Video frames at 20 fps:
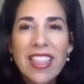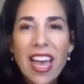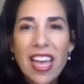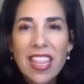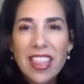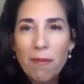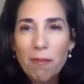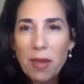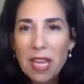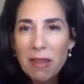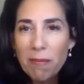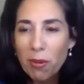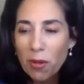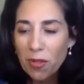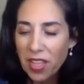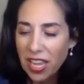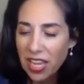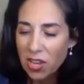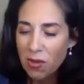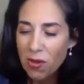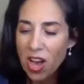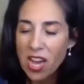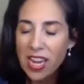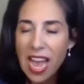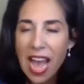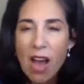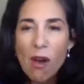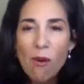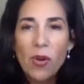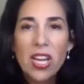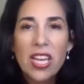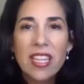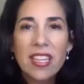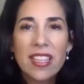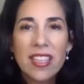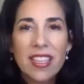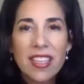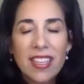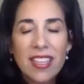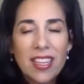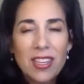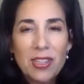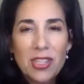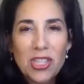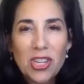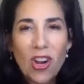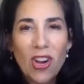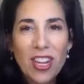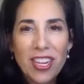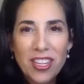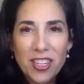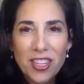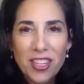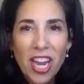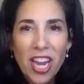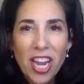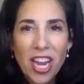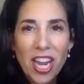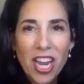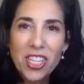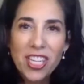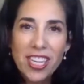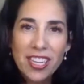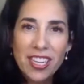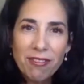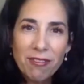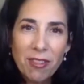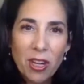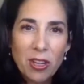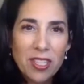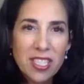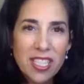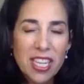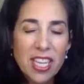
that the people that you hung out with, you started changing folks that